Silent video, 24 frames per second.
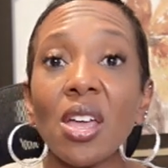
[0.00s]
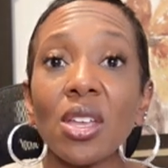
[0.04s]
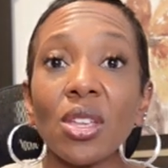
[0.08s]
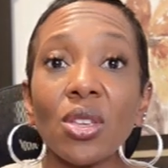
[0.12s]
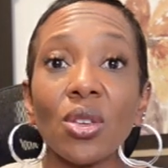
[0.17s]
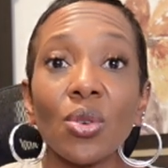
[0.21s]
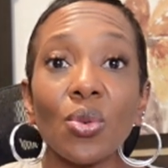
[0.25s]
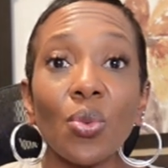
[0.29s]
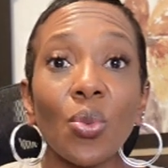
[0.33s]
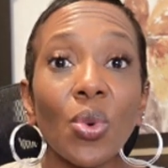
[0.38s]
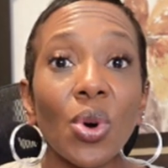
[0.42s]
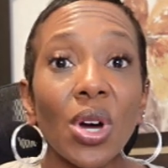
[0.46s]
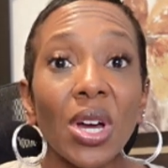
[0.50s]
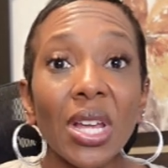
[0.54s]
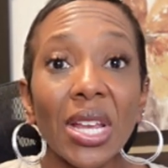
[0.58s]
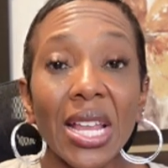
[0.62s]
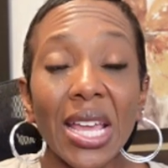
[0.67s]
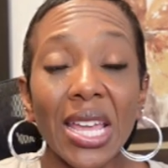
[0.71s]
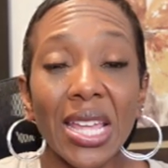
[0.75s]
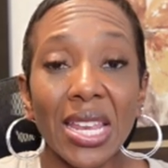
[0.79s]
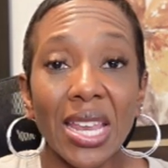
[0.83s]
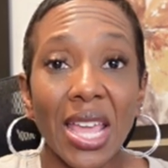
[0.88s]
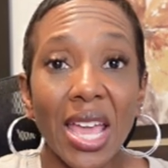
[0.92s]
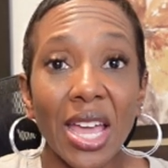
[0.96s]
you want
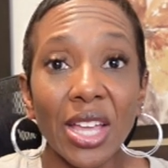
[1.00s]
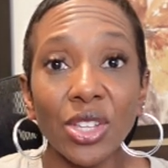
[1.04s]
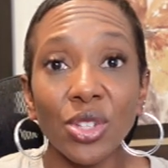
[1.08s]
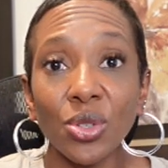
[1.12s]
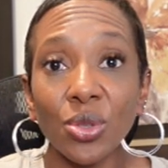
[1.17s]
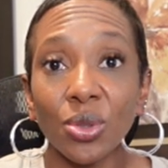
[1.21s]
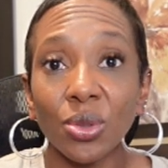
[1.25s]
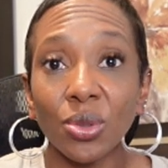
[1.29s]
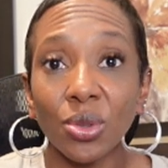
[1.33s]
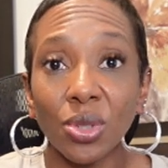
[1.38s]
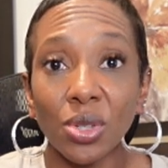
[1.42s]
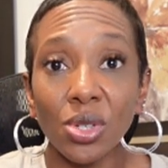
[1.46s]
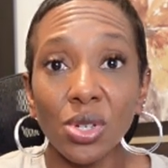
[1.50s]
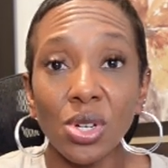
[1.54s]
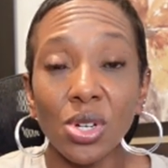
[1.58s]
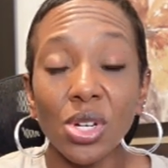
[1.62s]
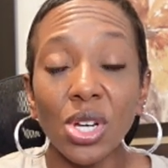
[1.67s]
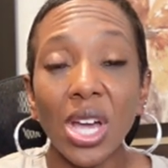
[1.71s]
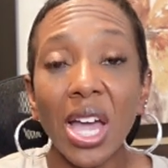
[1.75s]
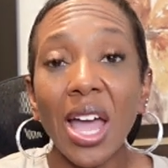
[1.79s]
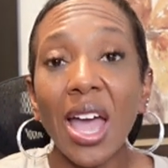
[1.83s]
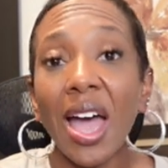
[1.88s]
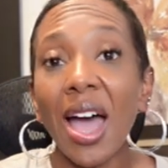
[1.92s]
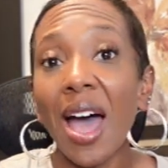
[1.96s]
a natural
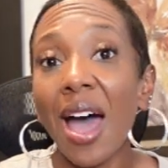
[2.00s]
look.